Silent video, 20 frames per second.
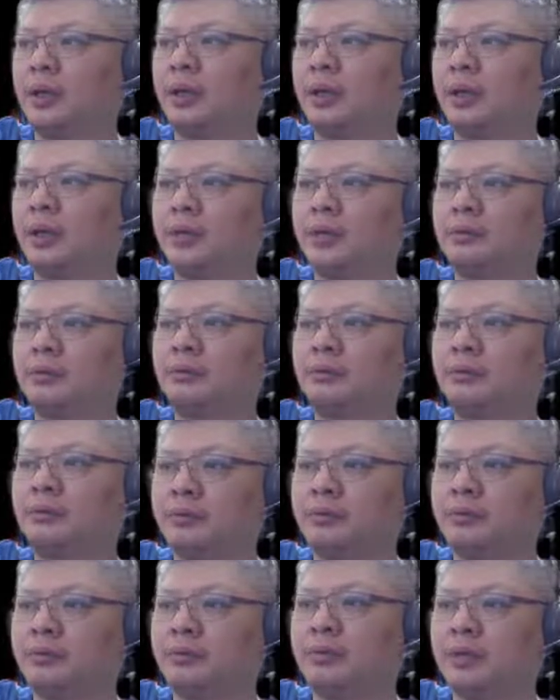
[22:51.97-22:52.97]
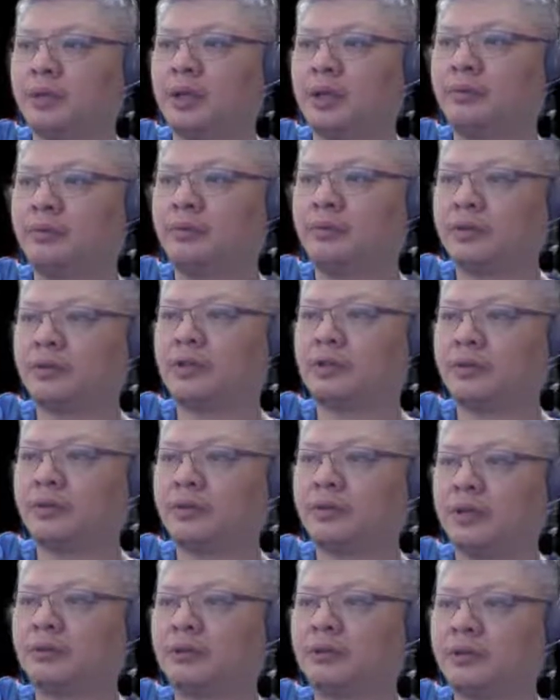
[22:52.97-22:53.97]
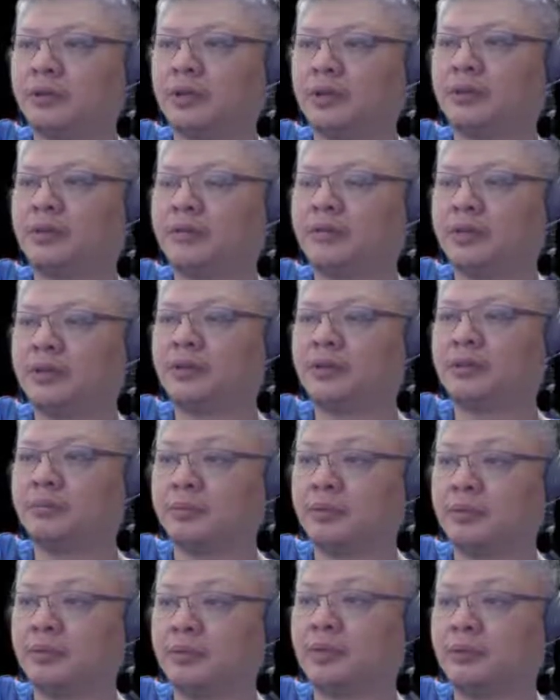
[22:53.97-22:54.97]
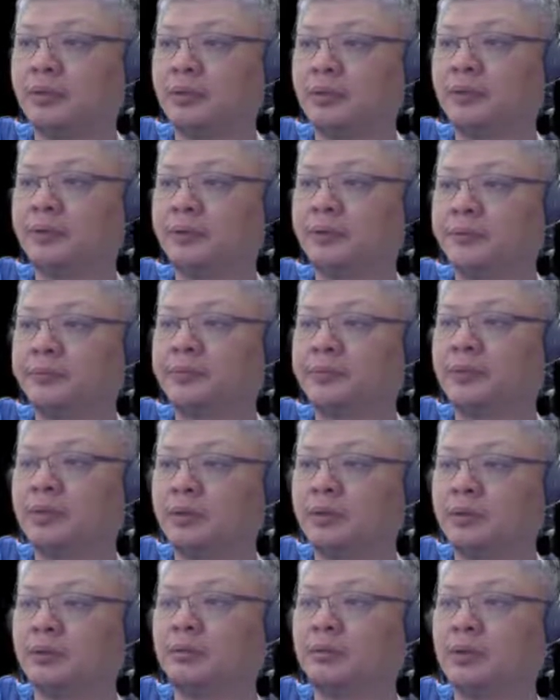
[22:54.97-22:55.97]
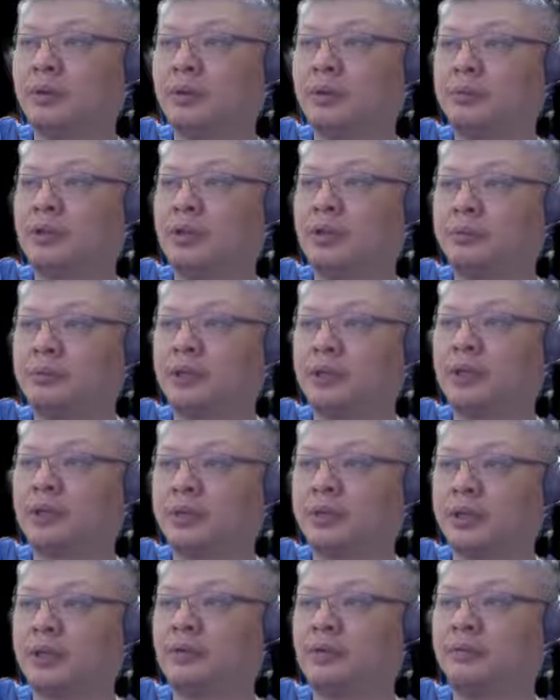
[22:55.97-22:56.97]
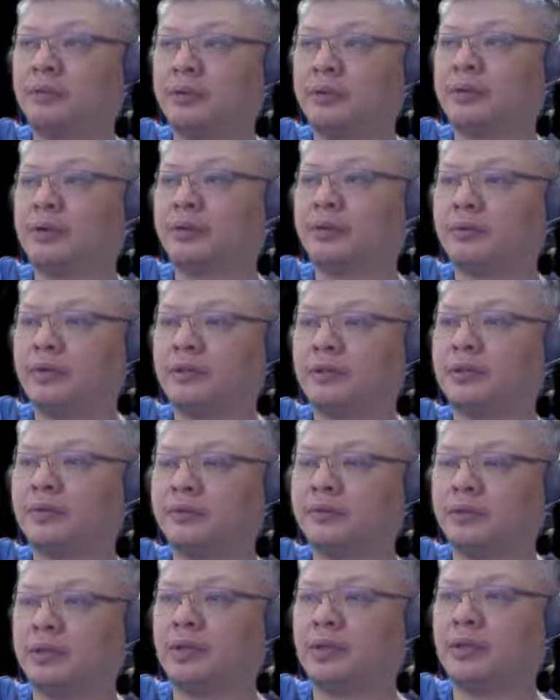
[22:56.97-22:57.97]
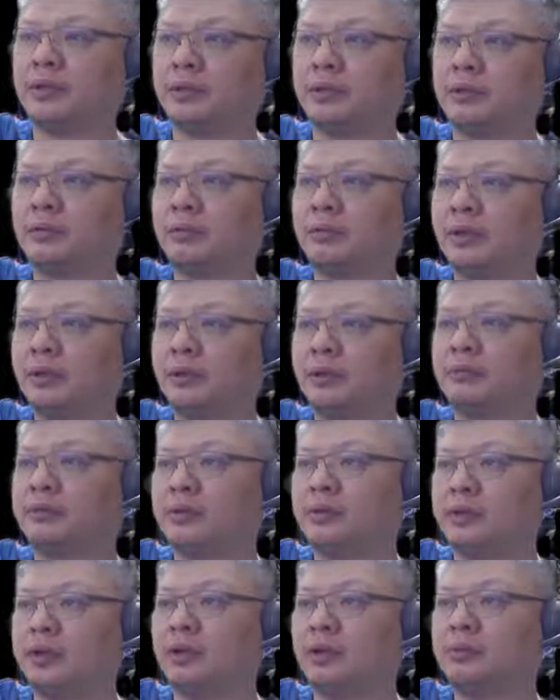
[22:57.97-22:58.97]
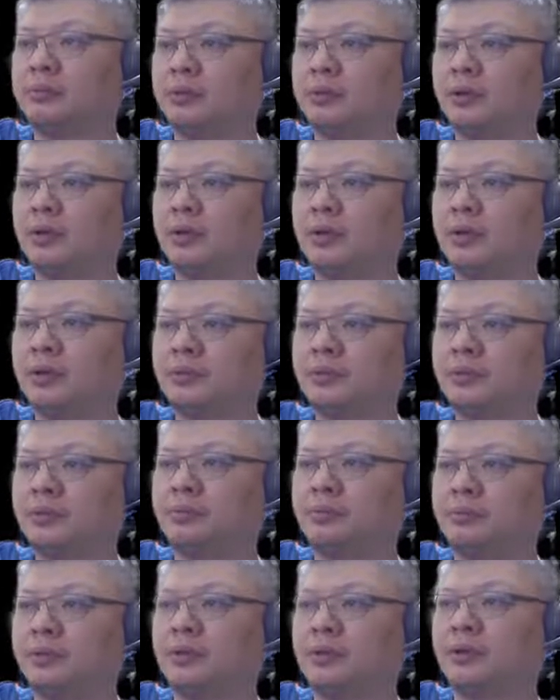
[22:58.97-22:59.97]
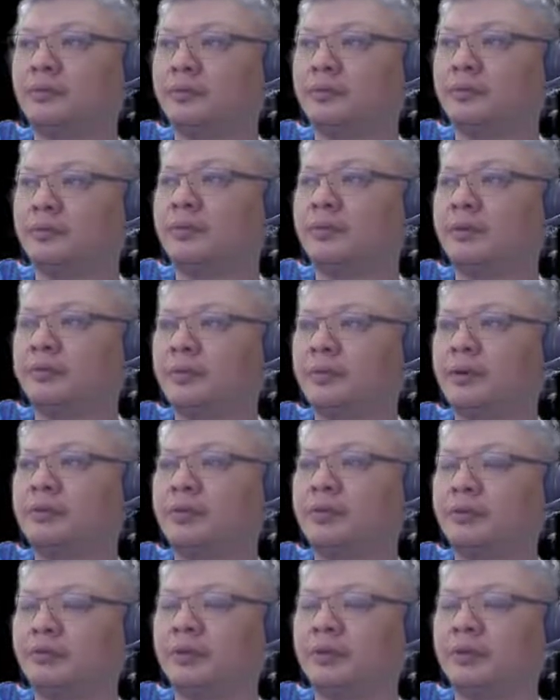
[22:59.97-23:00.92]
and red would, after counter-sacrificing material, red would now be attacking very aggressively. The threat of the elbow horse would be very, very,